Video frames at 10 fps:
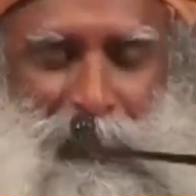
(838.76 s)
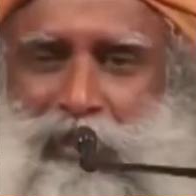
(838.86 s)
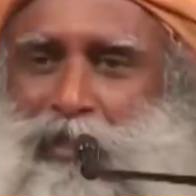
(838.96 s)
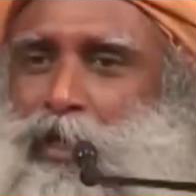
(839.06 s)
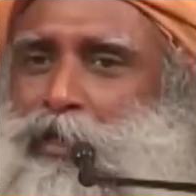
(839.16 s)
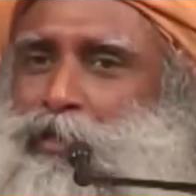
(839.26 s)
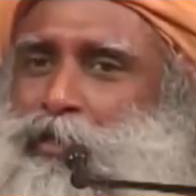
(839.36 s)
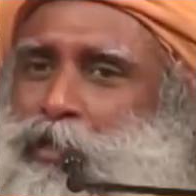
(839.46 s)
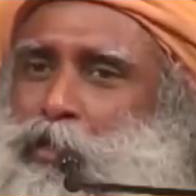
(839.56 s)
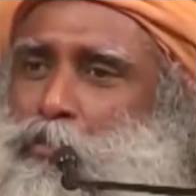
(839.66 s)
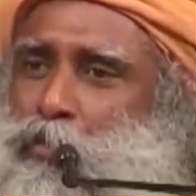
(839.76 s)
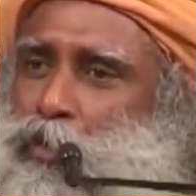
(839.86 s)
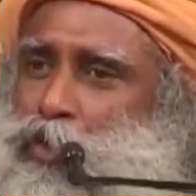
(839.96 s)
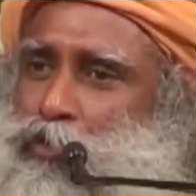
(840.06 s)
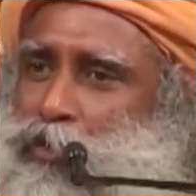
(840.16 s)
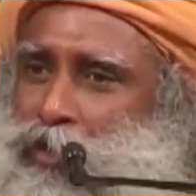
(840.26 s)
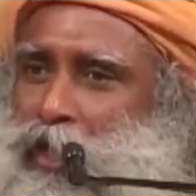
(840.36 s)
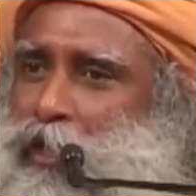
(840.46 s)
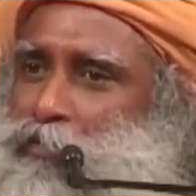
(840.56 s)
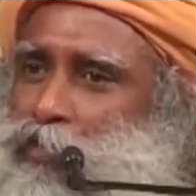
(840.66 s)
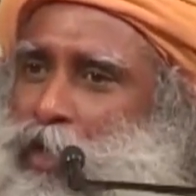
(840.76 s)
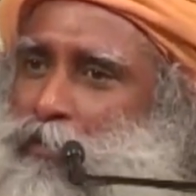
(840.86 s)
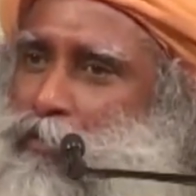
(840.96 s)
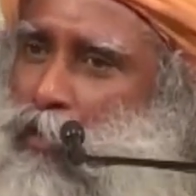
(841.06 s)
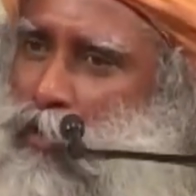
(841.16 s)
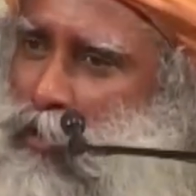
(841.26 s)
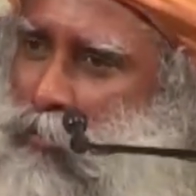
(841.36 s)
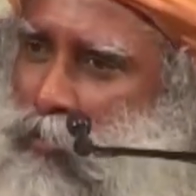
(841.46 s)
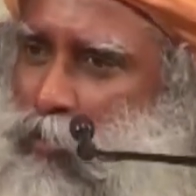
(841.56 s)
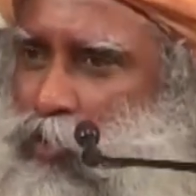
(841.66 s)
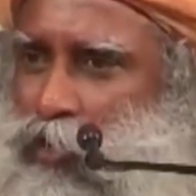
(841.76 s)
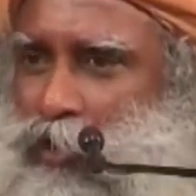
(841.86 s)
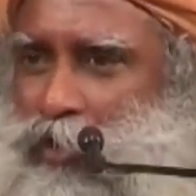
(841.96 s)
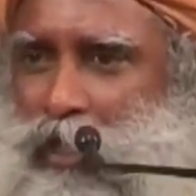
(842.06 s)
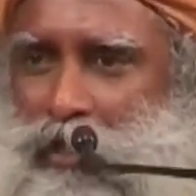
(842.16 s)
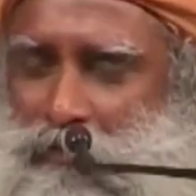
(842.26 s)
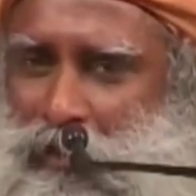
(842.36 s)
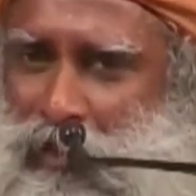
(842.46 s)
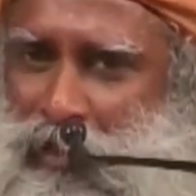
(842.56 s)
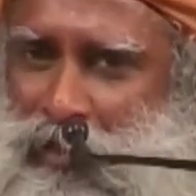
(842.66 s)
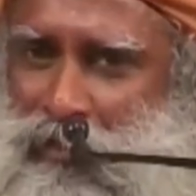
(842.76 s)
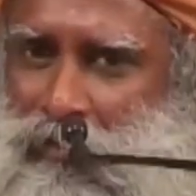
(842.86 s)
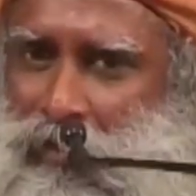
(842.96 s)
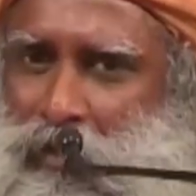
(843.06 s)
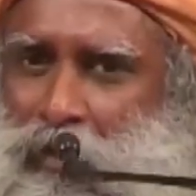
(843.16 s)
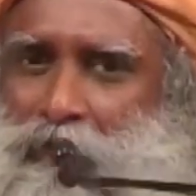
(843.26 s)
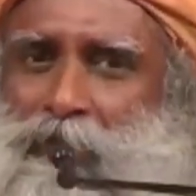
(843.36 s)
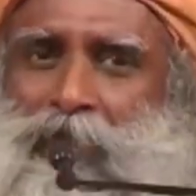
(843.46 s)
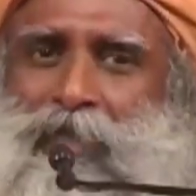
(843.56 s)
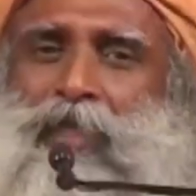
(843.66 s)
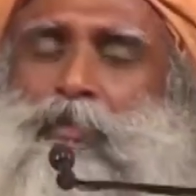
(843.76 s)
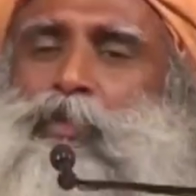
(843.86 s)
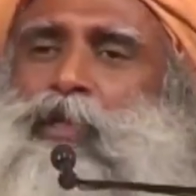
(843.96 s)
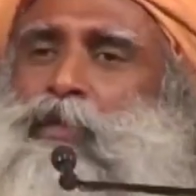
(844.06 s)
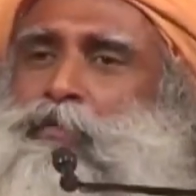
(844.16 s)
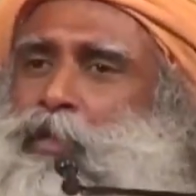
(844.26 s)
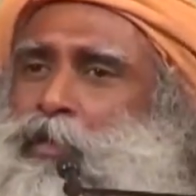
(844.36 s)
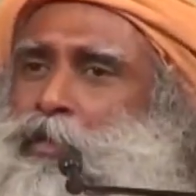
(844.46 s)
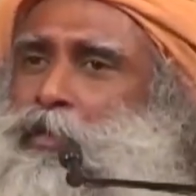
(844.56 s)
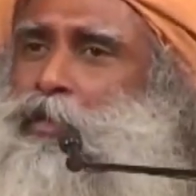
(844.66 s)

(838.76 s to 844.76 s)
just that most of the time we have not approached it scientifically. We're just believing